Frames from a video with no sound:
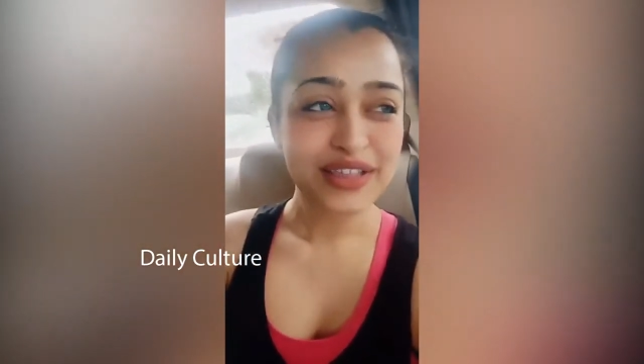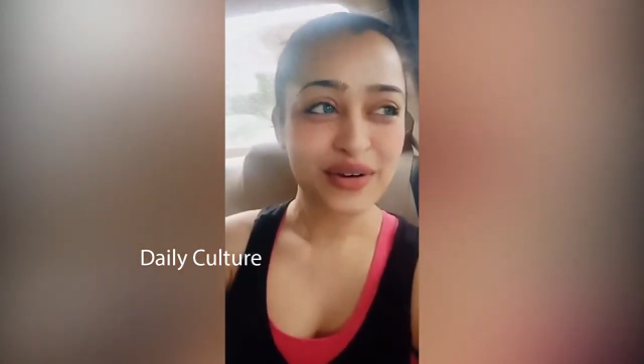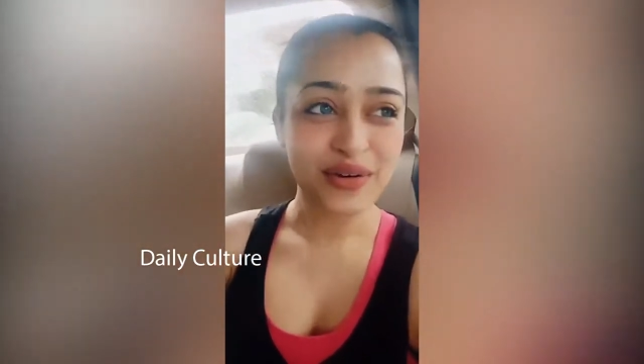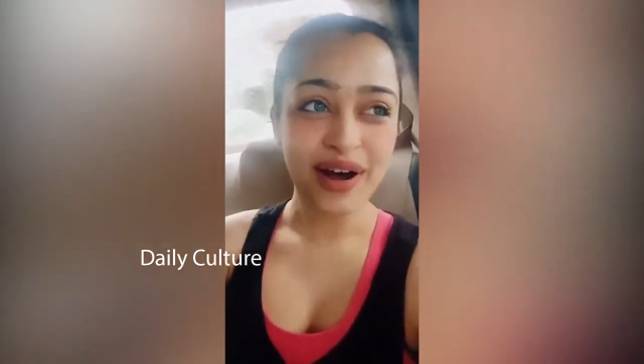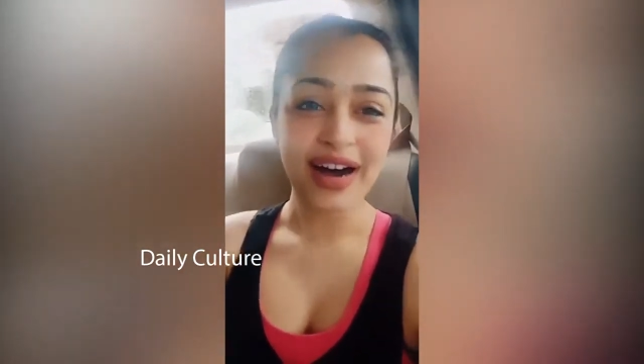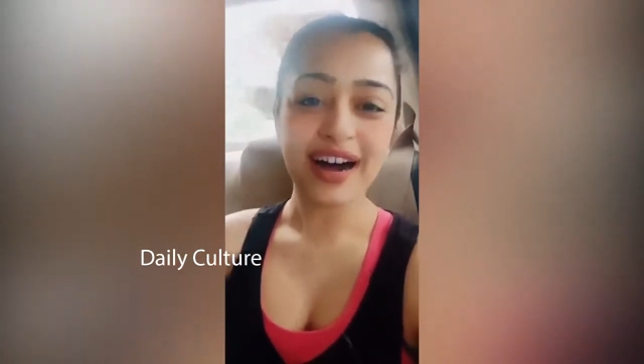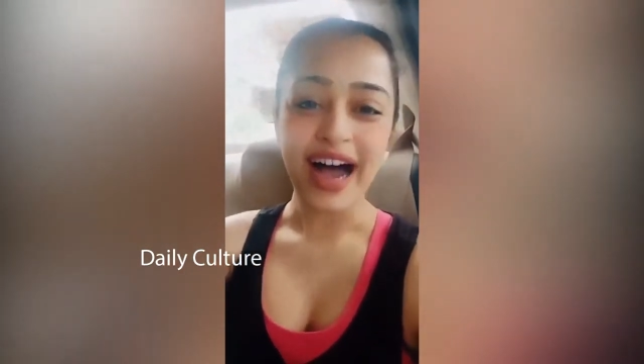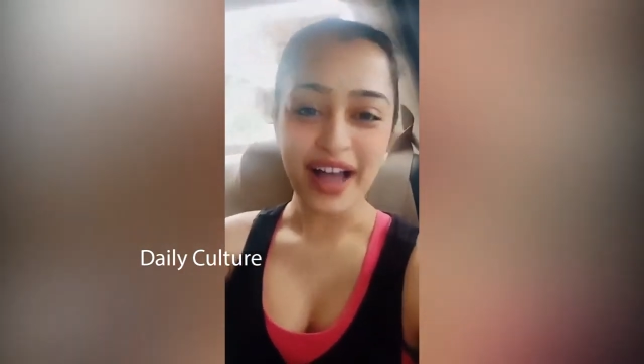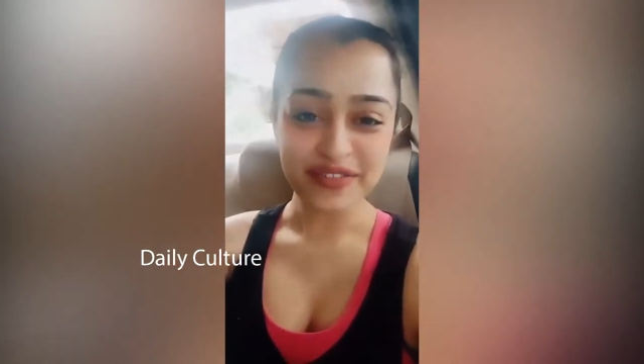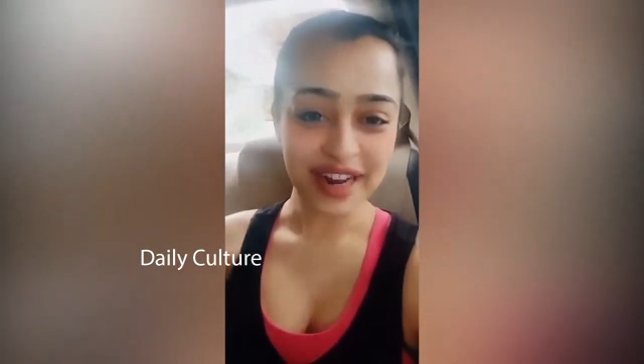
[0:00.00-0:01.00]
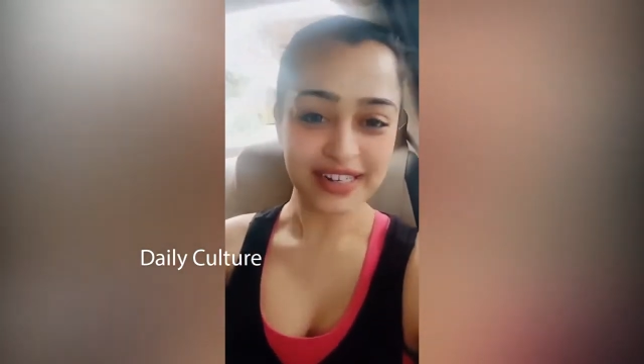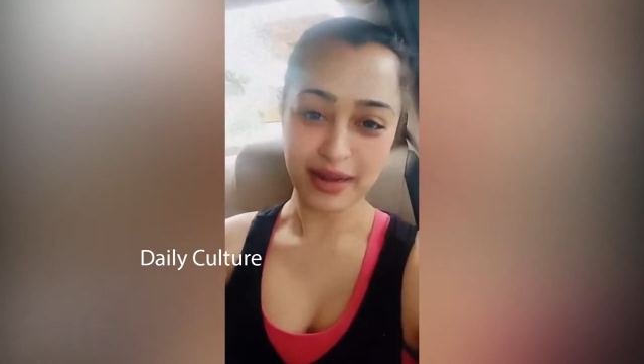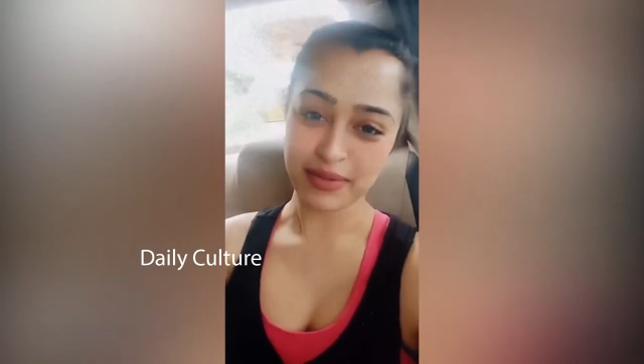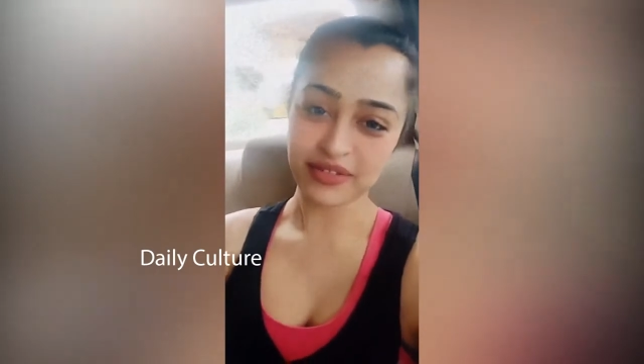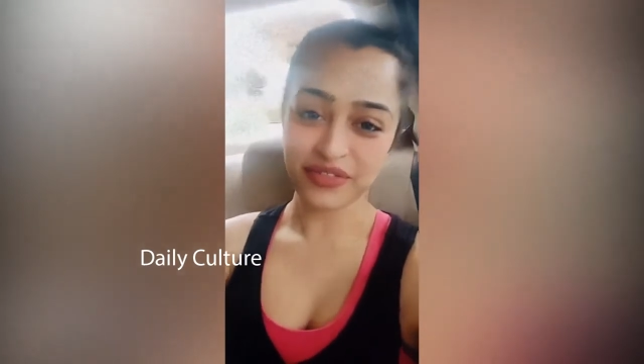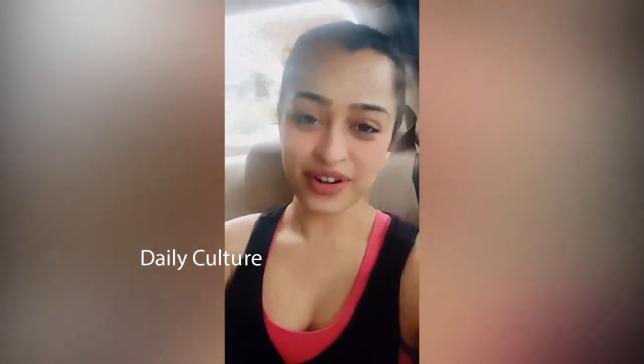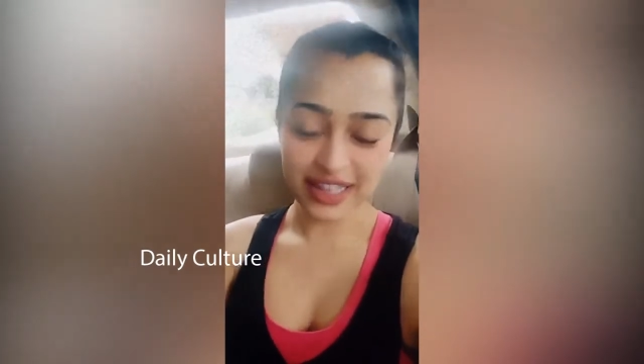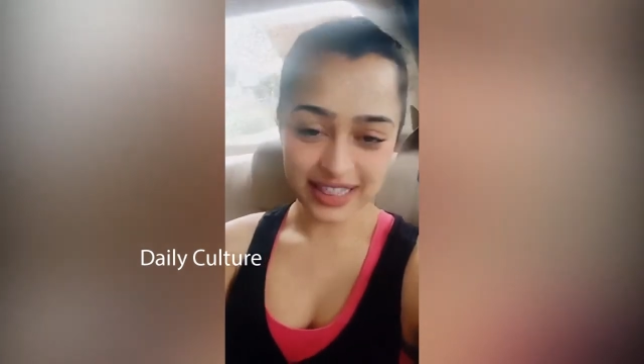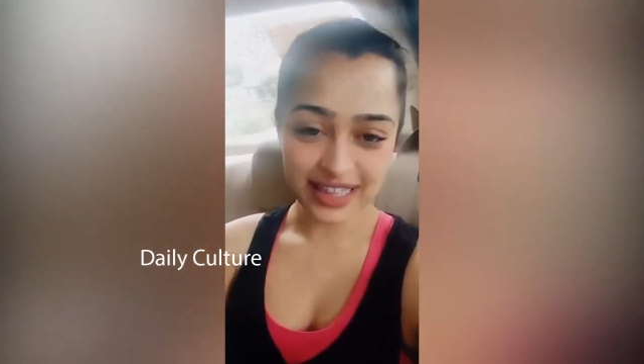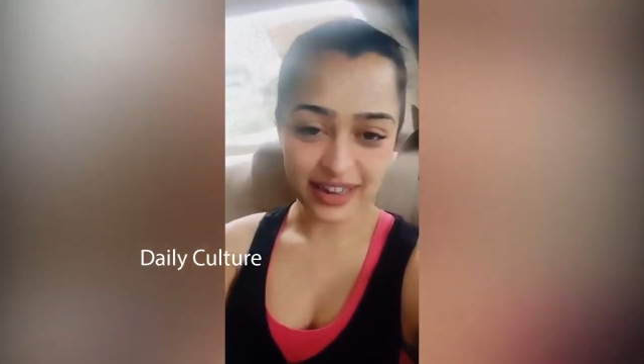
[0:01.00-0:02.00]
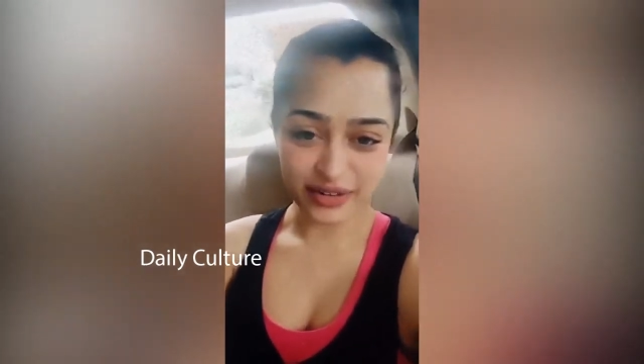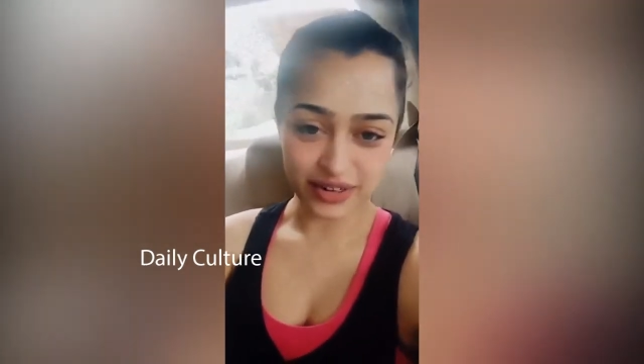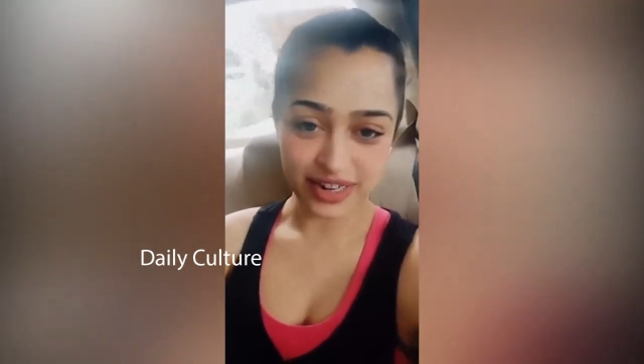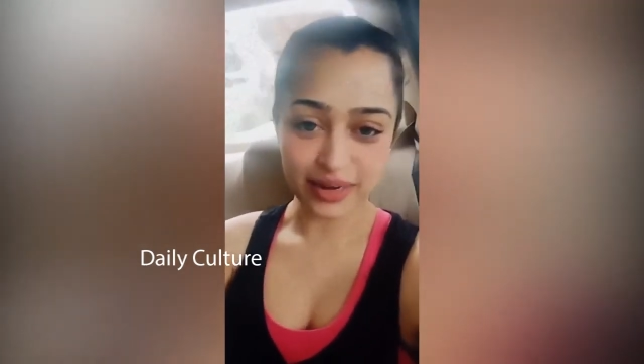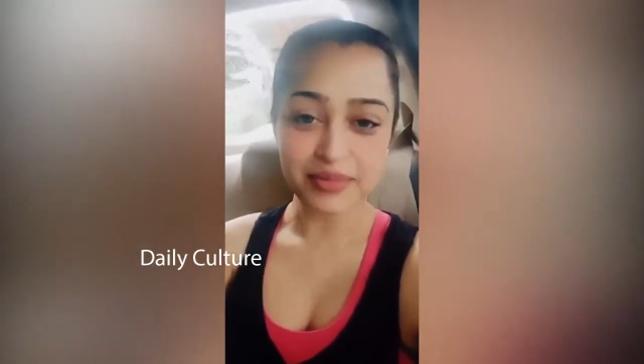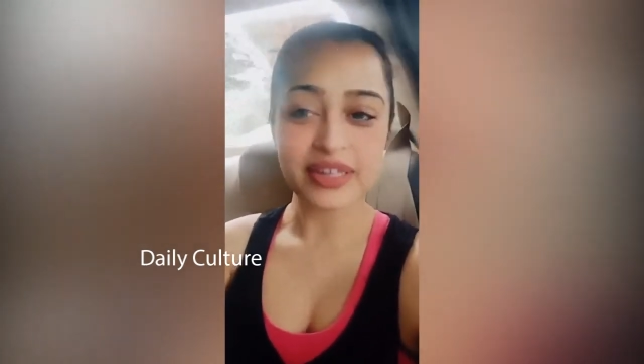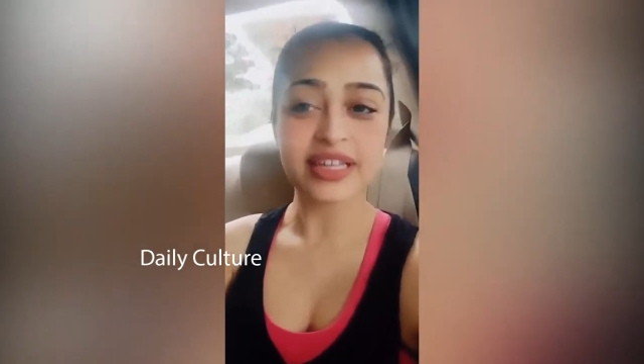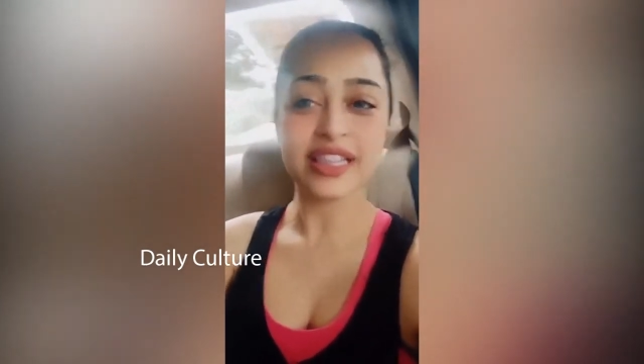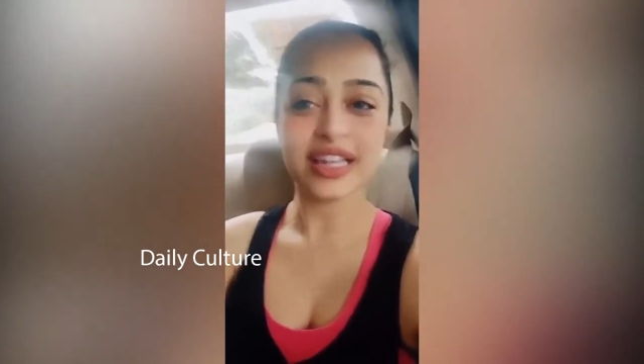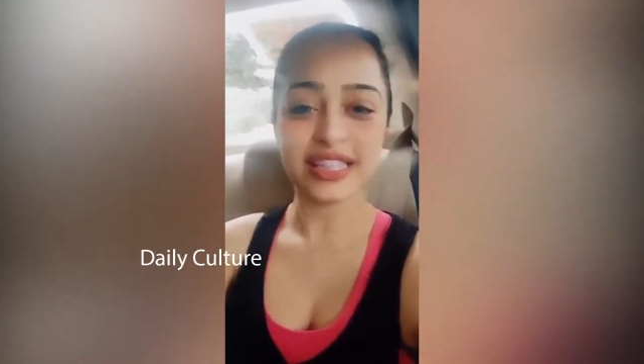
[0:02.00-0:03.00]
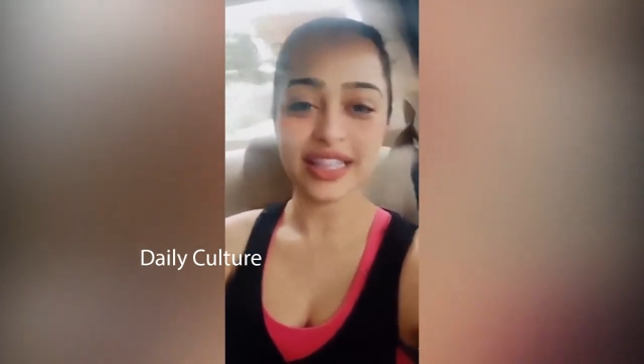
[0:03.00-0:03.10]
So I have done dubbing for Hindi and Odia because